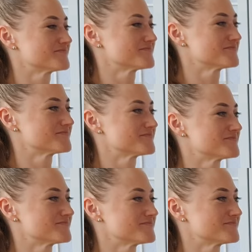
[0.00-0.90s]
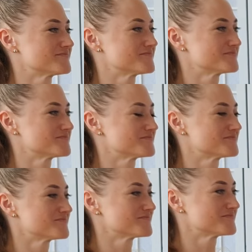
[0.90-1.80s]

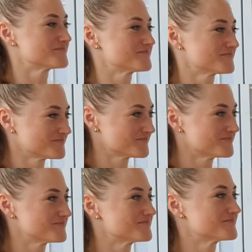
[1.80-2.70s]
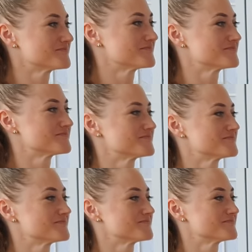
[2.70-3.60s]

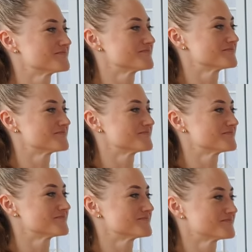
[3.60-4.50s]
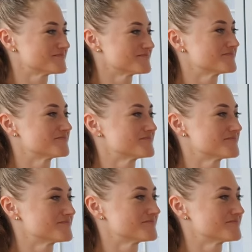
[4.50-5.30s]
No words are spoken by the person on screen.